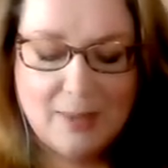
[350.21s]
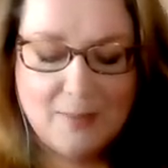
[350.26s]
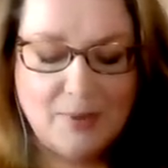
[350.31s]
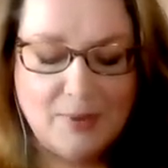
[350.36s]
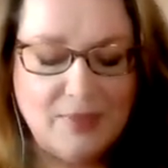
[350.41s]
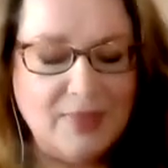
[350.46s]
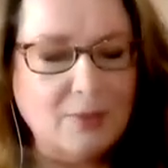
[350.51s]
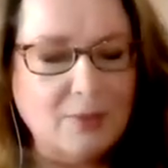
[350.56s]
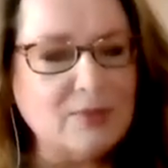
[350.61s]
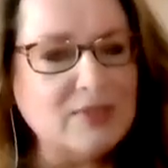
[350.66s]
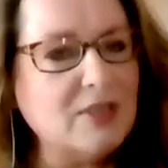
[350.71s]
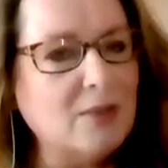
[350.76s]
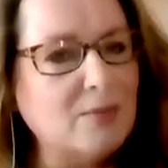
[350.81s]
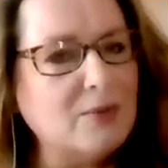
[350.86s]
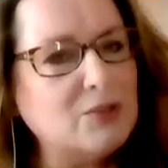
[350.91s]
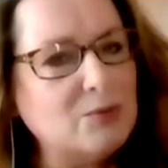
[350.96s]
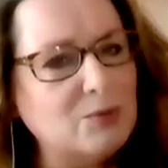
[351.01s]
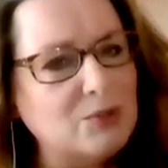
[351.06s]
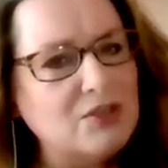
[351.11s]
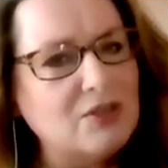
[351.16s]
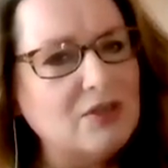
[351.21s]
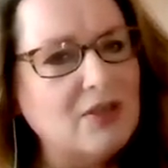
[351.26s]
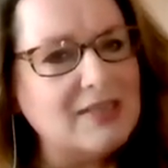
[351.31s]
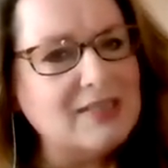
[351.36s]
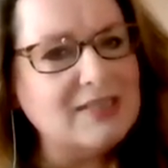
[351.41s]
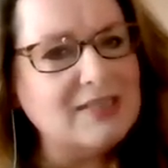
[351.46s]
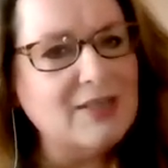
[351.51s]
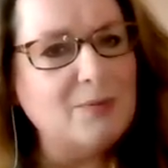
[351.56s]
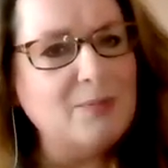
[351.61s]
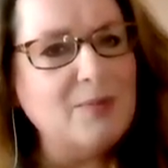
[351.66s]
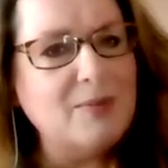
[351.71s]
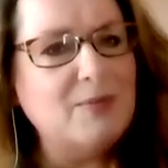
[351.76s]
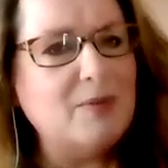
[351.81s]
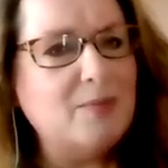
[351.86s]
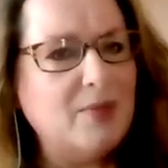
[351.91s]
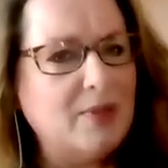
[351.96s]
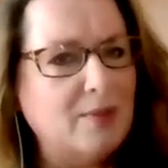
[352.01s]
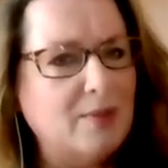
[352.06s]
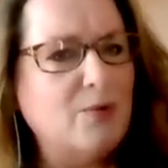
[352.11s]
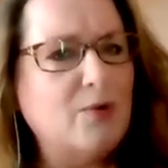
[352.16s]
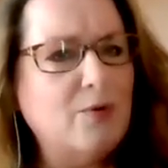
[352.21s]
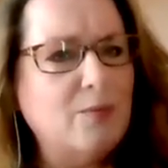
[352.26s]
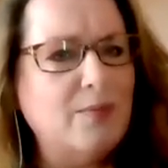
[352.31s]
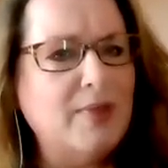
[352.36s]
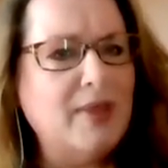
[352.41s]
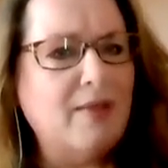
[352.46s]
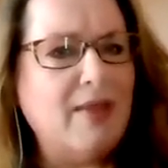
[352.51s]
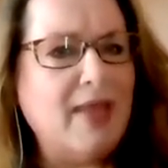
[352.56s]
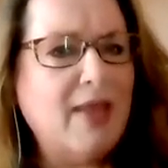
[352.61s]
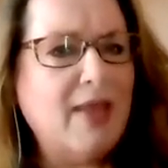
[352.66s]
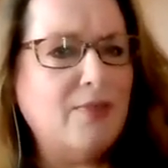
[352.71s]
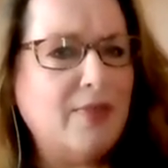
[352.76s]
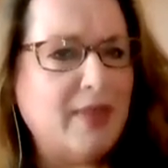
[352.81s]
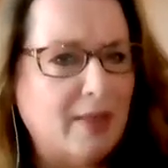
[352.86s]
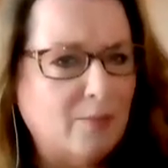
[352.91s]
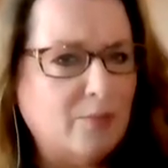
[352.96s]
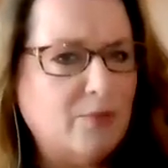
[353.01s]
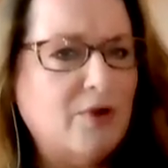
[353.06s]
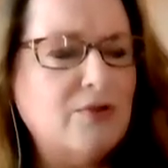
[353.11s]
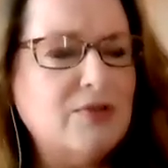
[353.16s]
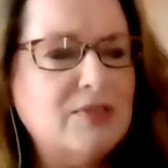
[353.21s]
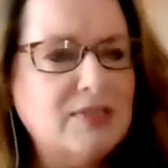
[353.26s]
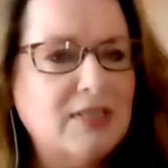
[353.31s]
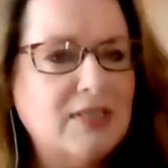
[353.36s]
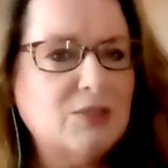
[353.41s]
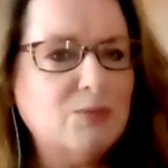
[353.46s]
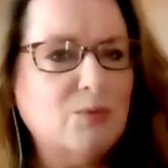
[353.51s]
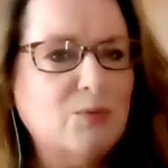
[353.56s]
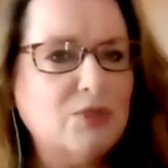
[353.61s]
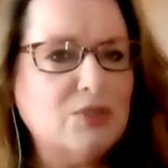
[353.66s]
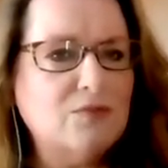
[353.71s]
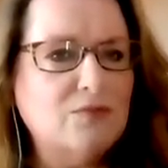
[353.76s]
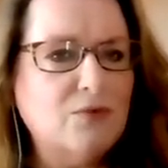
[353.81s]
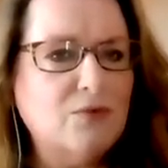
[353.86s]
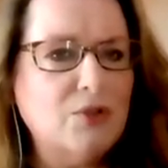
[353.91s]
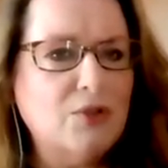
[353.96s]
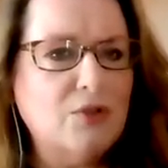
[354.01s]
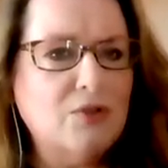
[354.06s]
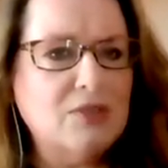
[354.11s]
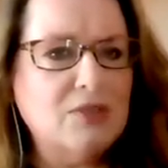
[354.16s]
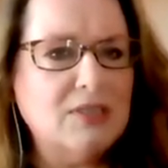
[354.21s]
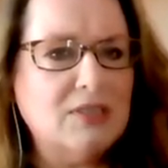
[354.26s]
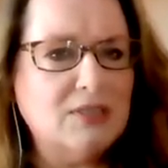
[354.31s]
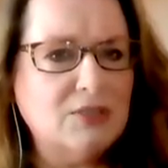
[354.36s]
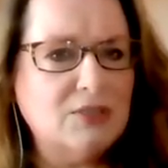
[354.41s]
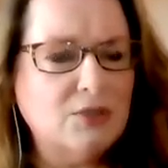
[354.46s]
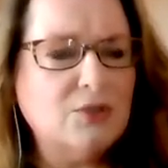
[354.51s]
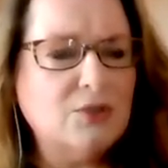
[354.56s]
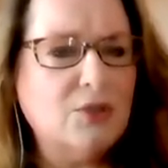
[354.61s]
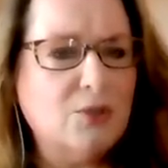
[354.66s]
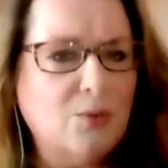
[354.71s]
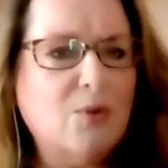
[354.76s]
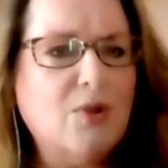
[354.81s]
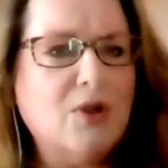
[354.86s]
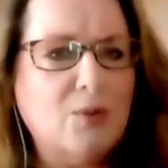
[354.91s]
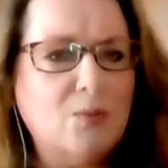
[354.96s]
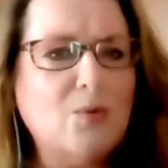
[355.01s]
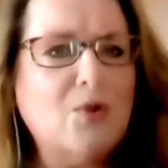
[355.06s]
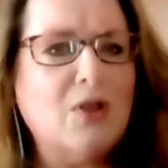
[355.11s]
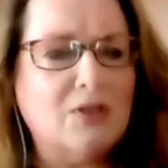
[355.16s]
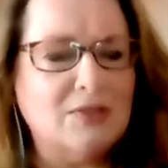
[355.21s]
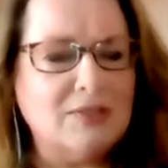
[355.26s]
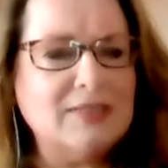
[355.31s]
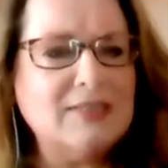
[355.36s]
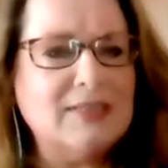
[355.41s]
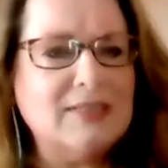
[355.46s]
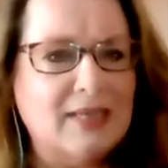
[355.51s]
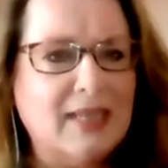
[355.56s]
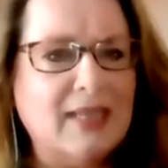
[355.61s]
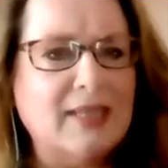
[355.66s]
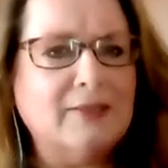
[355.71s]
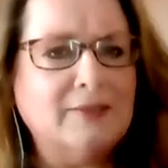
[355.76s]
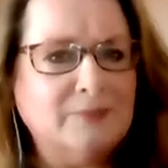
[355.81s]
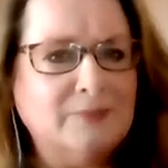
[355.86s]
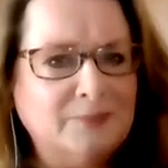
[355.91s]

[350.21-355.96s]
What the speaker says: But there was so much. Would you like to tell people a bit more about how that process was for you, because it took you quite a while, didn't it?